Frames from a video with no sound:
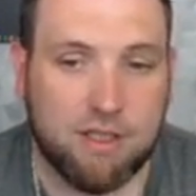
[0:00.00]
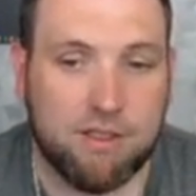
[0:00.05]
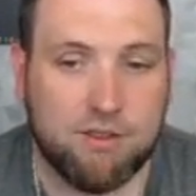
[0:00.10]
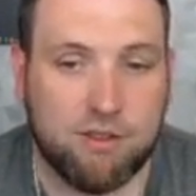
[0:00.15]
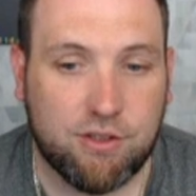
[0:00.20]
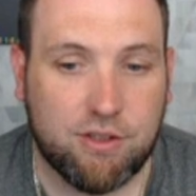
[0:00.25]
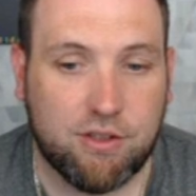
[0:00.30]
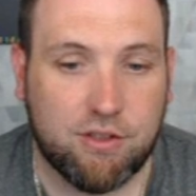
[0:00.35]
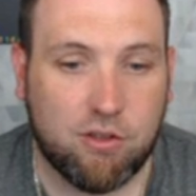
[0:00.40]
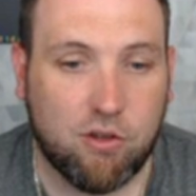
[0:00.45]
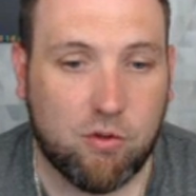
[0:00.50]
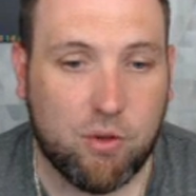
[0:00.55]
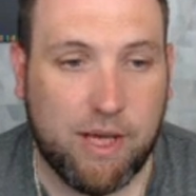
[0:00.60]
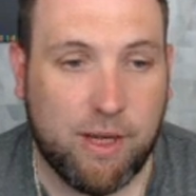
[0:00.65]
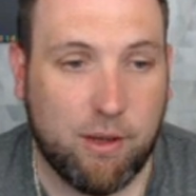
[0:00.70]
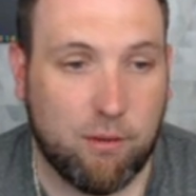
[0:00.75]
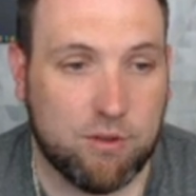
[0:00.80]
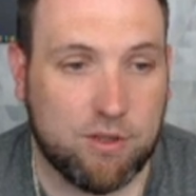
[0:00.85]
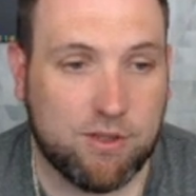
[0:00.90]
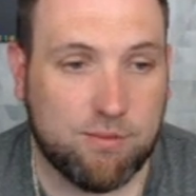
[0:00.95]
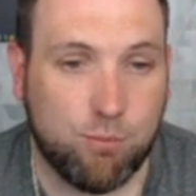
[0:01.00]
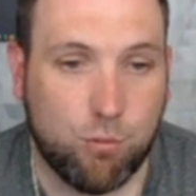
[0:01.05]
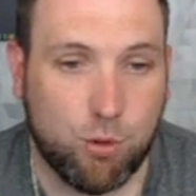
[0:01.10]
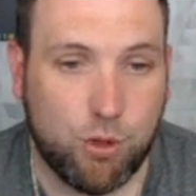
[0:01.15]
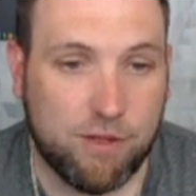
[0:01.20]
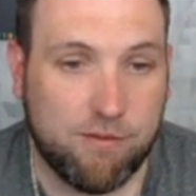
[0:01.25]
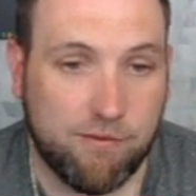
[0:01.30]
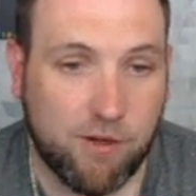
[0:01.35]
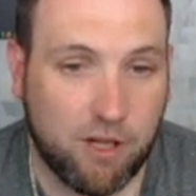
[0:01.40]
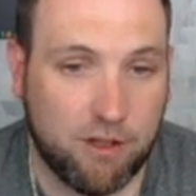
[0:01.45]
So you know that one's
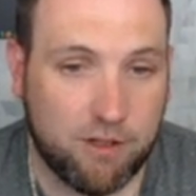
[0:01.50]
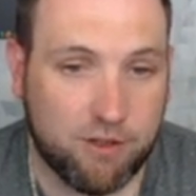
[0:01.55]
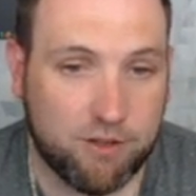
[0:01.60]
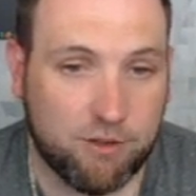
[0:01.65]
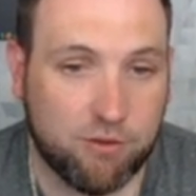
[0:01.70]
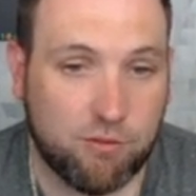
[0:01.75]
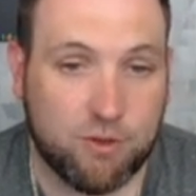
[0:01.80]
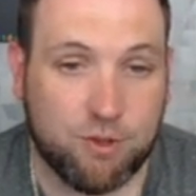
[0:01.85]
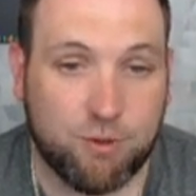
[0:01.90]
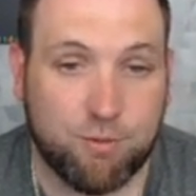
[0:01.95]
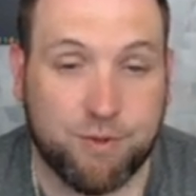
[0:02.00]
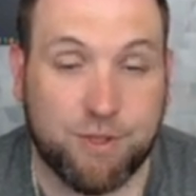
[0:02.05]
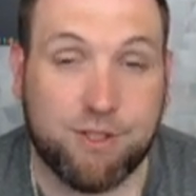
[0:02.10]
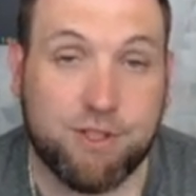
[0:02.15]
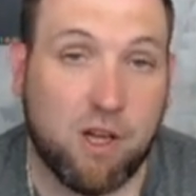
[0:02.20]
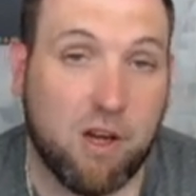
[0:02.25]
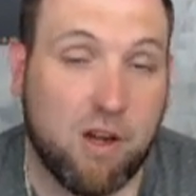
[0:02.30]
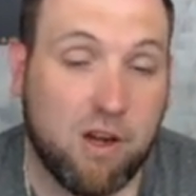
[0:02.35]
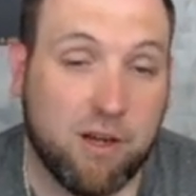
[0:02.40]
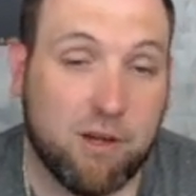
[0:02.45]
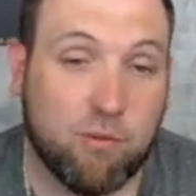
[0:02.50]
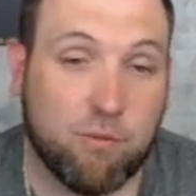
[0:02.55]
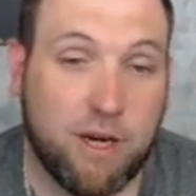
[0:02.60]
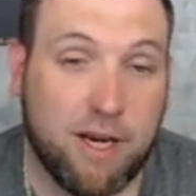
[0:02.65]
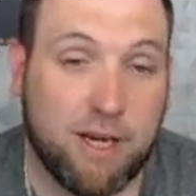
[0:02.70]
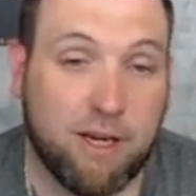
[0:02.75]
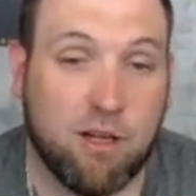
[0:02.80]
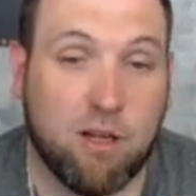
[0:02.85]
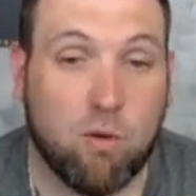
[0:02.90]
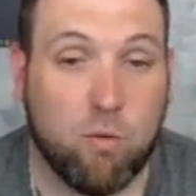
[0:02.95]
pretty volatile, which we saw. It
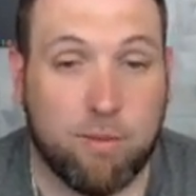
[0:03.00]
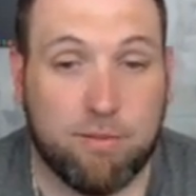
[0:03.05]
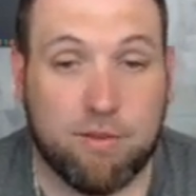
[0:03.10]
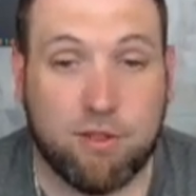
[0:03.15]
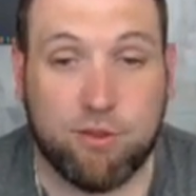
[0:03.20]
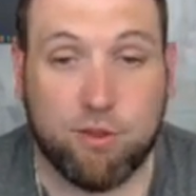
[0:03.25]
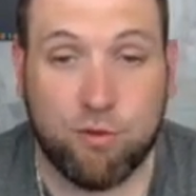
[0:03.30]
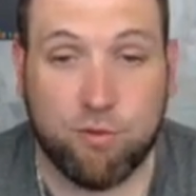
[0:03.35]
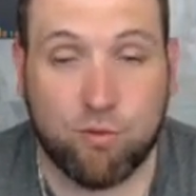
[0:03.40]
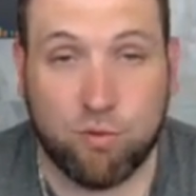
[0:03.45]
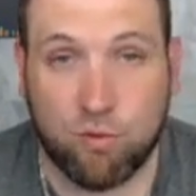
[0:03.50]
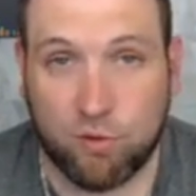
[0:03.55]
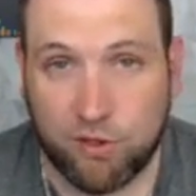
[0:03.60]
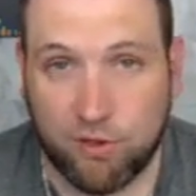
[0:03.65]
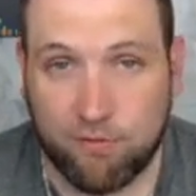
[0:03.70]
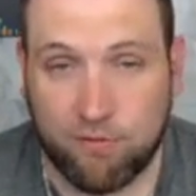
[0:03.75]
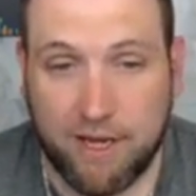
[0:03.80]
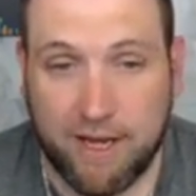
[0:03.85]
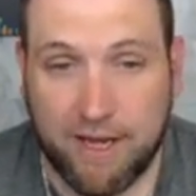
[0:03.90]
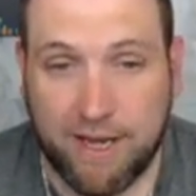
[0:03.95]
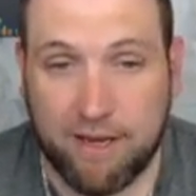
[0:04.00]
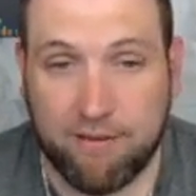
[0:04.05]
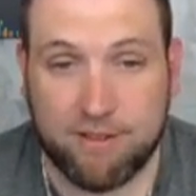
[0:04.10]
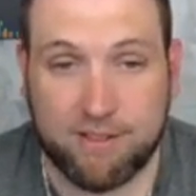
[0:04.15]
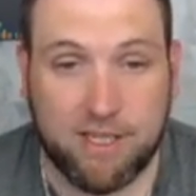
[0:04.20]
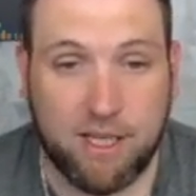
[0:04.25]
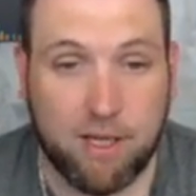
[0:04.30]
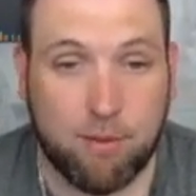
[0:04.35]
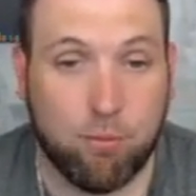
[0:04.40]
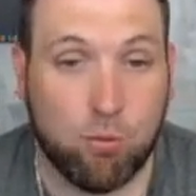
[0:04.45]
ran all the way up to 225,
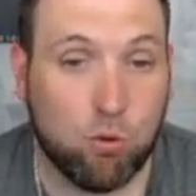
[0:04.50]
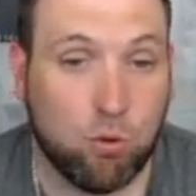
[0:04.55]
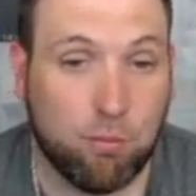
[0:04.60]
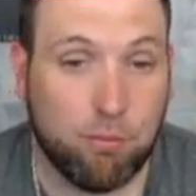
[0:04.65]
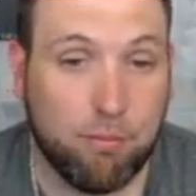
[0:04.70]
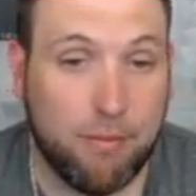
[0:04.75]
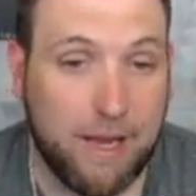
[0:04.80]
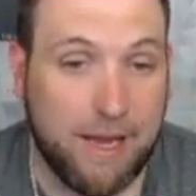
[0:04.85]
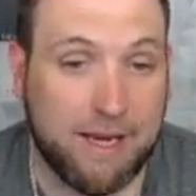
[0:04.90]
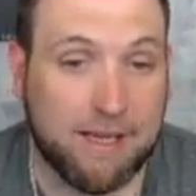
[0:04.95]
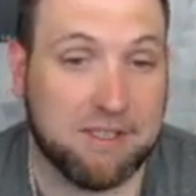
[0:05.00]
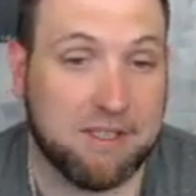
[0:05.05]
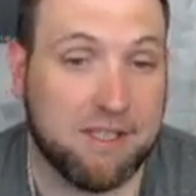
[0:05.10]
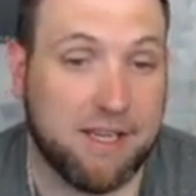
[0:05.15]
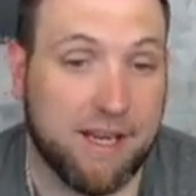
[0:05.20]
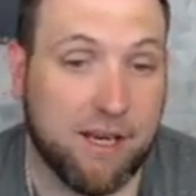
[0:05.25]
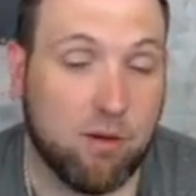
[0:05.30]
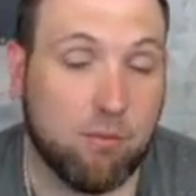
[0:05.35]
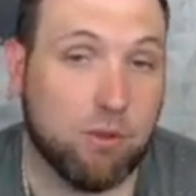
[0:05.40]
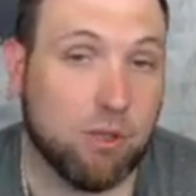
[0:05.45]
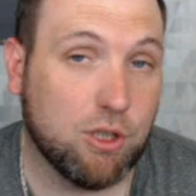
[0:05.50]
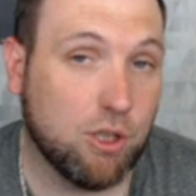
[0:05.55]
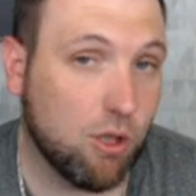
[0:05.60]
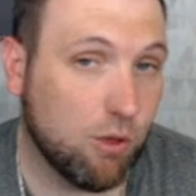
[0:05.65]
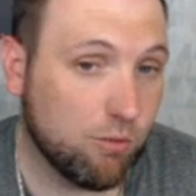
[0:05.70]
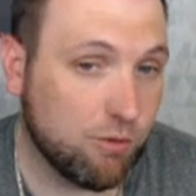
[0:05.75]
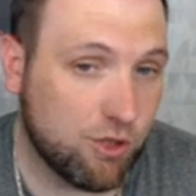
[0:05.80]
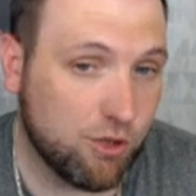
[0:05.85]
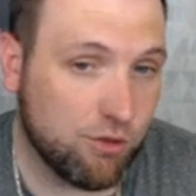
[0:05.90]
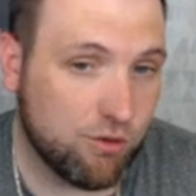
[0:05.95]
is now pulled back down
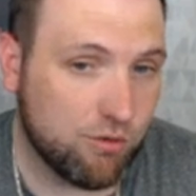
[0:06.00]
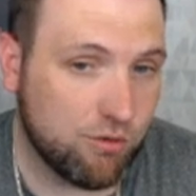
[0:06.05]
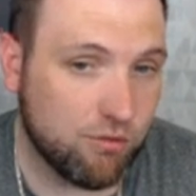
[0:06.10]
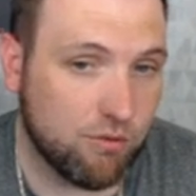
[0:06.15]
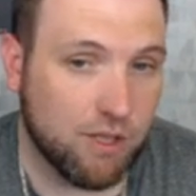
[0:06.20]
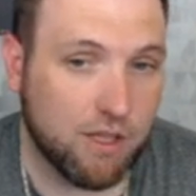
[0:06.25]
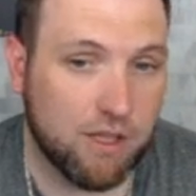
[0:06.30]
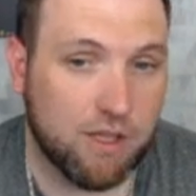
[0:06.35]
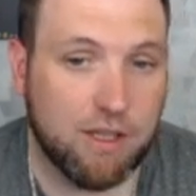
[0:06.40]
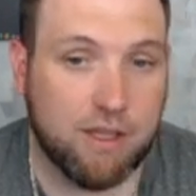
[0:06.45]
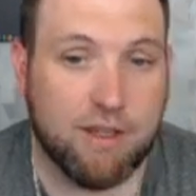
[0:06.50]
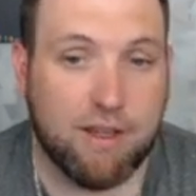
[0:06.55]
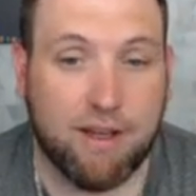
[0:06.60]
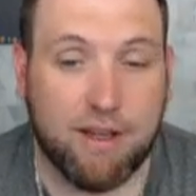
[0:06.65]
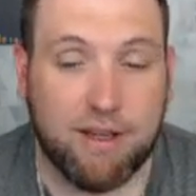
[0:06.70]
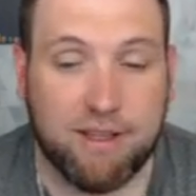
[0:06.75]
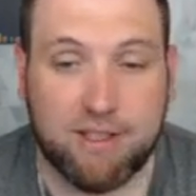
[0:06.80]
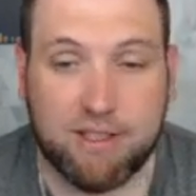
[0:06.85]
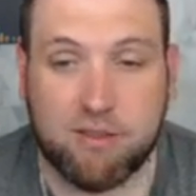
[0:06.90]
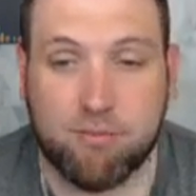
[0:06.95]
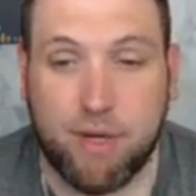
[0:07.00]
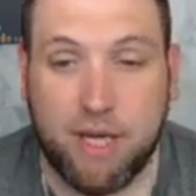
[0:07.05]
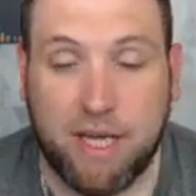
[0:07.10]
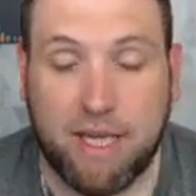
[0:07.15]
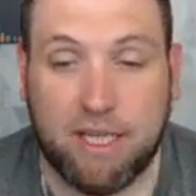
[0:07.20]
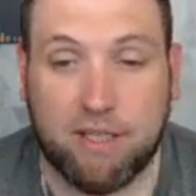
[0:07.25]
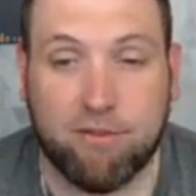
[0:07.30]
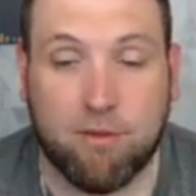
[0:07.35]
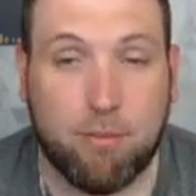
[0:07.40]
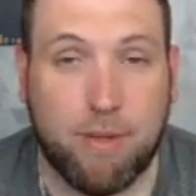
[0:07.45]
below 2 in a
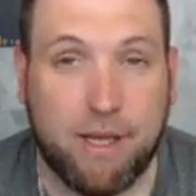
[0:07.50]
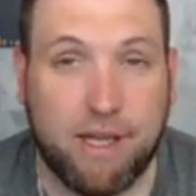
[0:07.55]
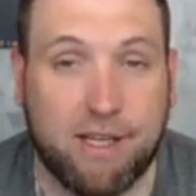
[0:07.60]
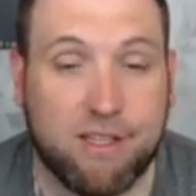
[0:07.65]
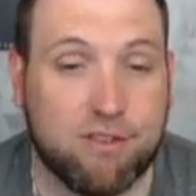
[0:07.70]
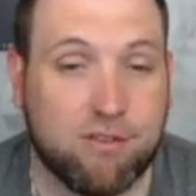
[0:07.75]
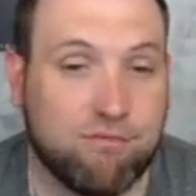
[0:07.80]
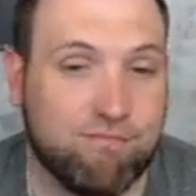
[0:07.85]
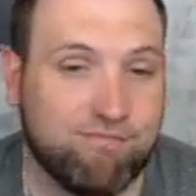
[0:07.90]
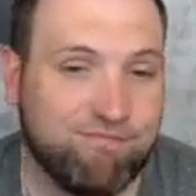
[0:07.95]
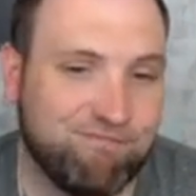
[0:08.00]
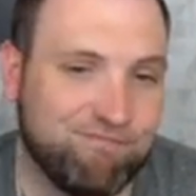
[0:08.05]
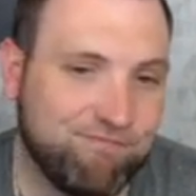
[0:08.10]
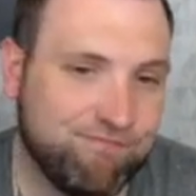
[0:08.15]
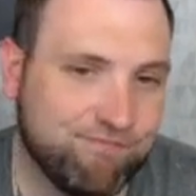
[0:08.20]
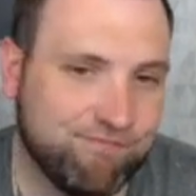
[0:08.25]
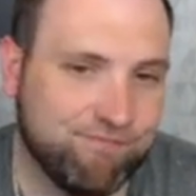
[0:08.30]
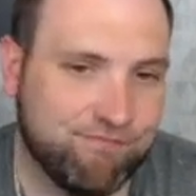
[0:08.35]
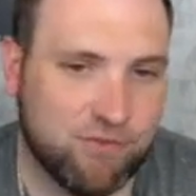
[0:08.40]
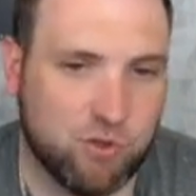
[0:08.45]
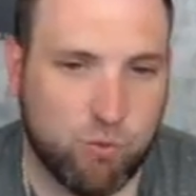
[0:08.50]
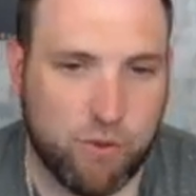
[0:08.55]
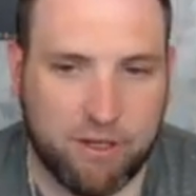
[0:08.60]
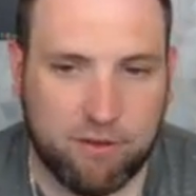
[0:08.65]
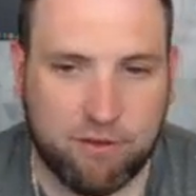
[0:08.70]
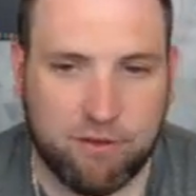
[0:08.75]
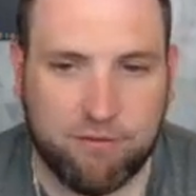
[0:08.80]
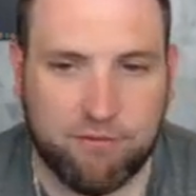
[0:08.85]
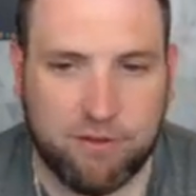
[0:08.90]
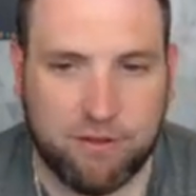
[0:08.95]
span of about
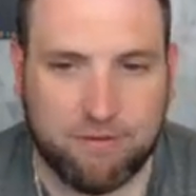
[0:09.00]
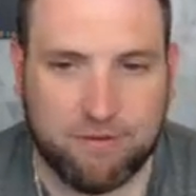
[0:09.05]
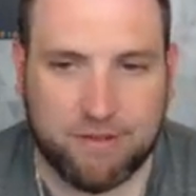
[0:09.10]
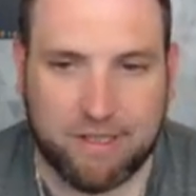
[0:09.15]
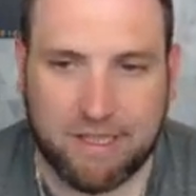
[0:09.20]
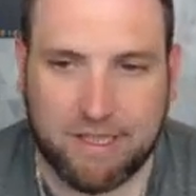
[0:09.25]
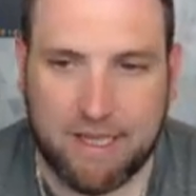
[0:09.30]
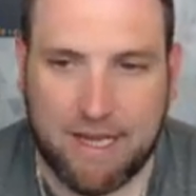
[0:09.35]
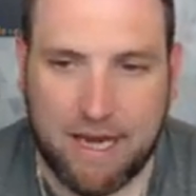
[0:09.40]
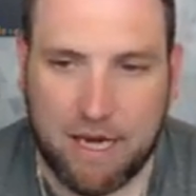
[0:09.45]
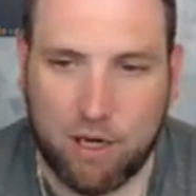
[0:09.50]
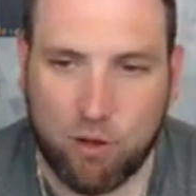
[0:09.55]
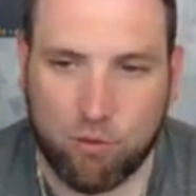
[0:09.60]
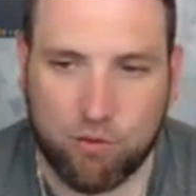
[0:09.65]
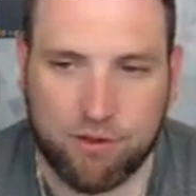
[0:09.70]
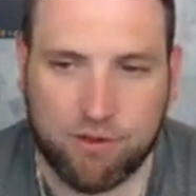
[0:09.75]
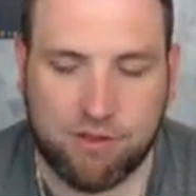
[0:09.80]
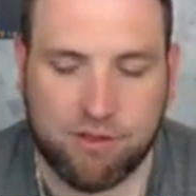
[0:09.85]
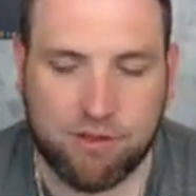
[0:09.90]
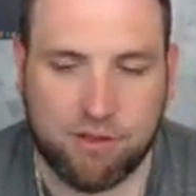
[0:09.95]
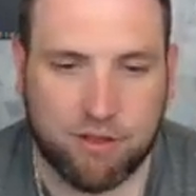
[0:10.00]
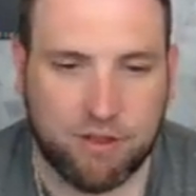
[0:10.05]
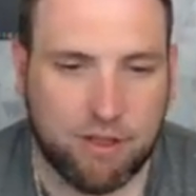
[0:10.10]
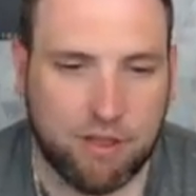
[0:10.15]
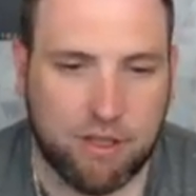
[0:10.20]
12 to 15 hours.